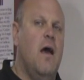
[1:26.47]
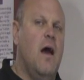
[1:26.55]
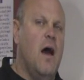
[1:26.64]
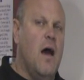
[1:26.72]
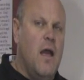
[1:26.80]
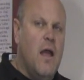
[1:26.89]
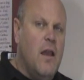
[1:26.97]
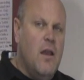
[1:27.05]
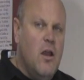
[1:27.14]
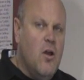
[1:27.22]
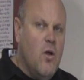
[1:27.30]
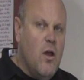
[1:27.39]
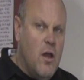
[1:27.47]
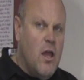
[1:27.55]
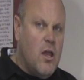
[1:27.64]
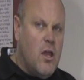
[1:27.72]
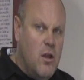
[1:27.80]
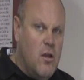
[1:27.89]

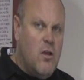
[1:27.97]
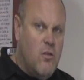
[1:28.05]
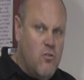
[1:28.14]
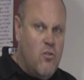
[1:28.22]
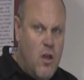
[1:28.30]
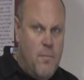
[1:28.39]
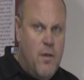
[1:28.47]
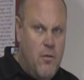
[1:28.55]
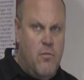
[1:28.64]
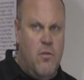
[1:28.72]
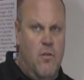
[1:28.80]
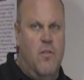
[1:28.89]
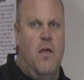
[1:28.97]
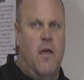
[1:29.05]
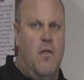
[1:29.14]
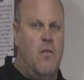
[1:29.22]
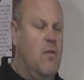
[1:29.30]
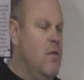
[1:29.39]
it can contribute to
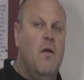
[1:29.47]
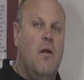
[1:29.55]
this,